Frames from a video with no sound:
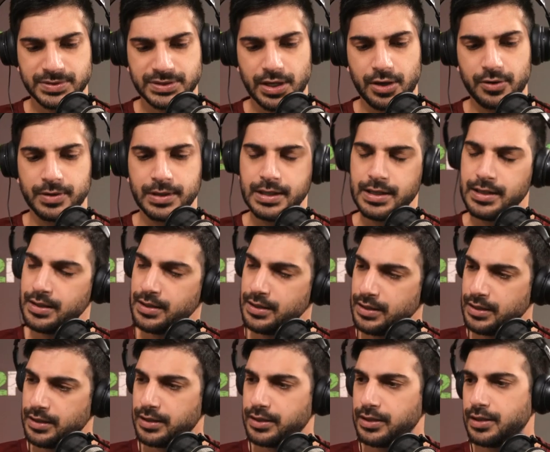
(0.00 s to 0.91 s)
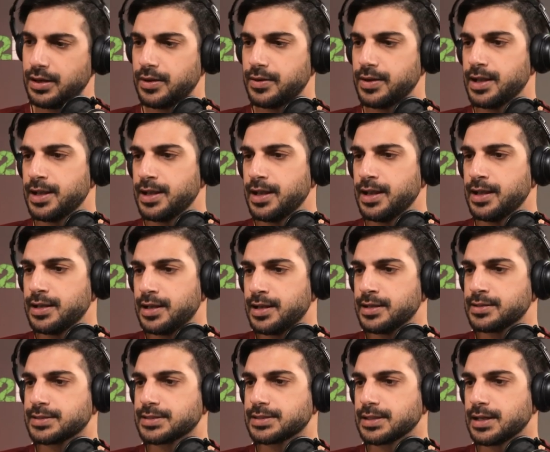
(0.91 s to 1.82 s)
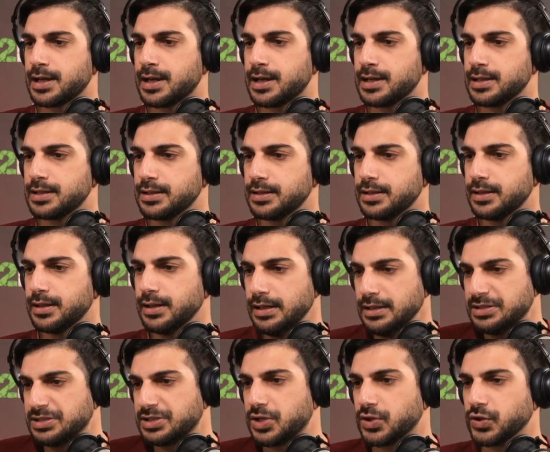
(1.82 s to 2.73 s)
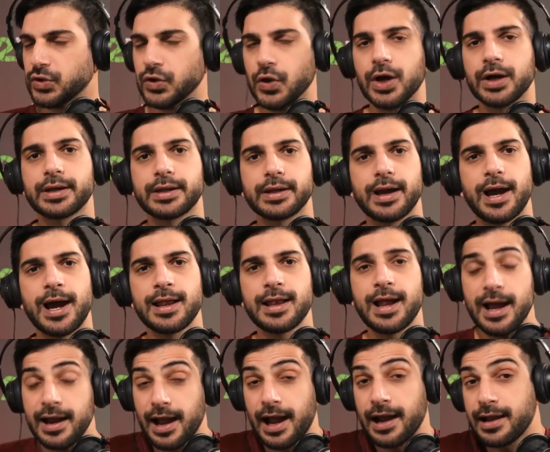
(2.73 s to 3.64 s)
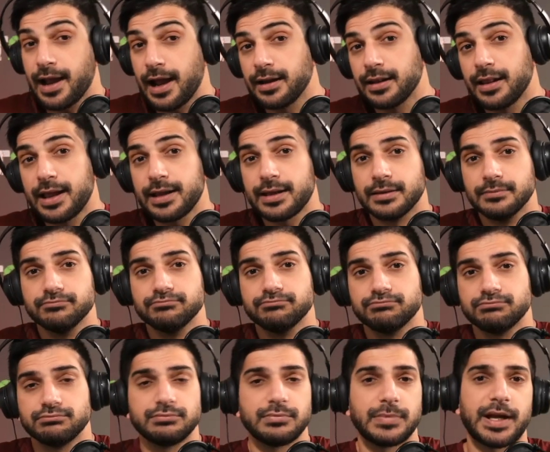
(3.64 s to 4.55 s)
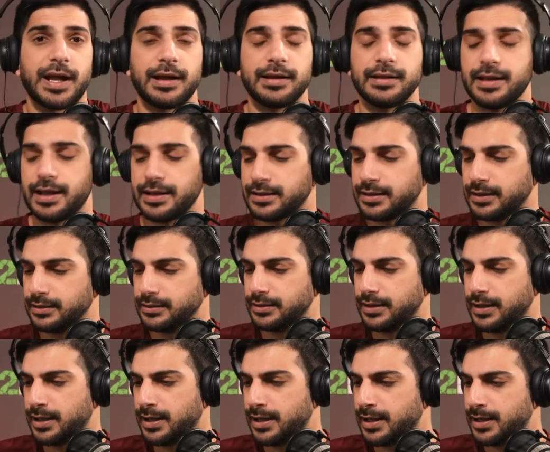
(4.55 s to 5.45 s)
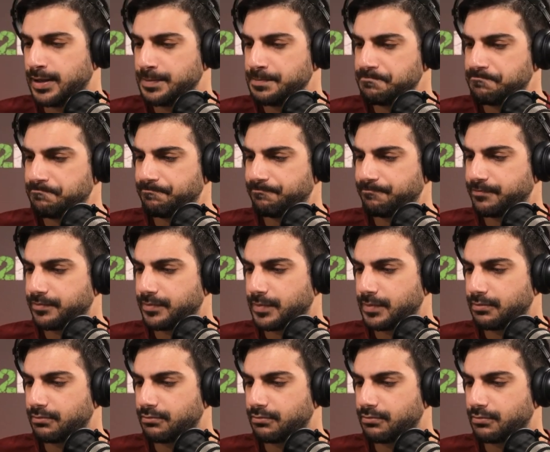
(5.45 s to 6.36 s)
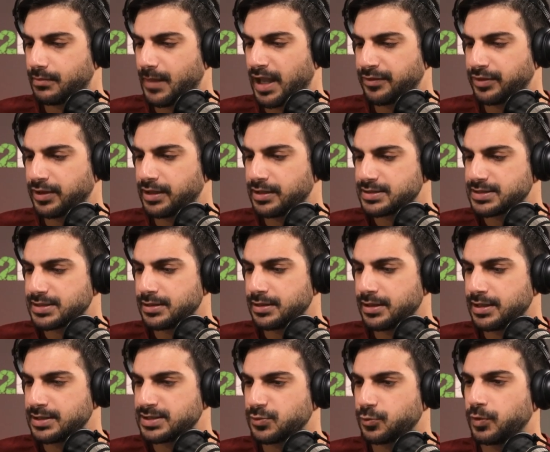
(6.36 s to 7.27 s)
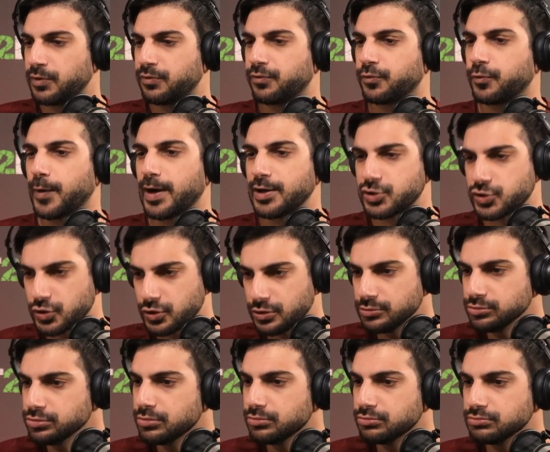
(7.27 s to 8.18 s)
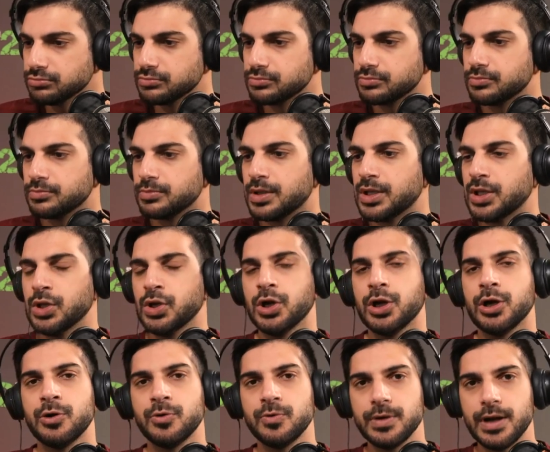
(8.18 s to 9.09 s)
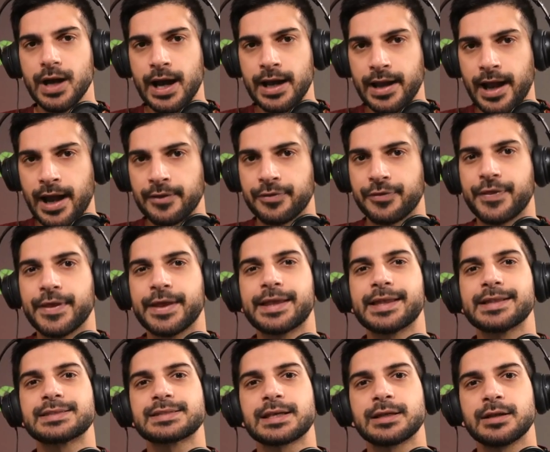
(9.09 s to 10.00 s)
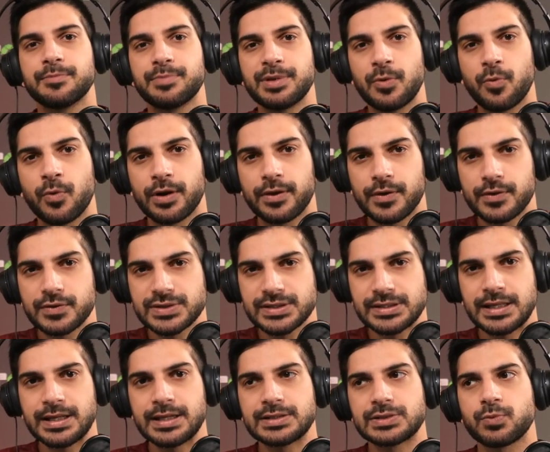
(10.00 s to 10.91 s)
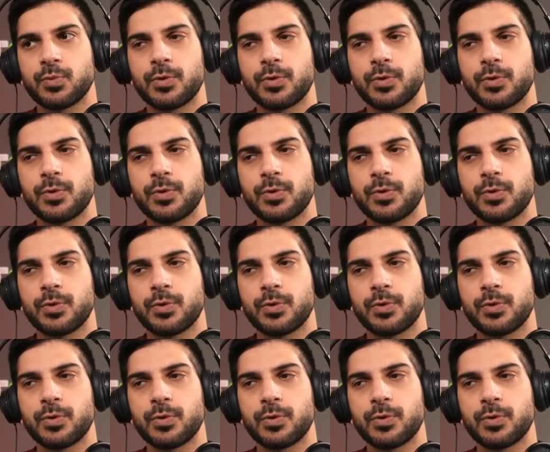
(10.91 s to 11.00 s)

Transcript: So, you know, it, it's, it's a good look. I, I, I kind of like it kind of like it. Um, I think it's a it's a refresher. You know, I, I think it's going to be one of those things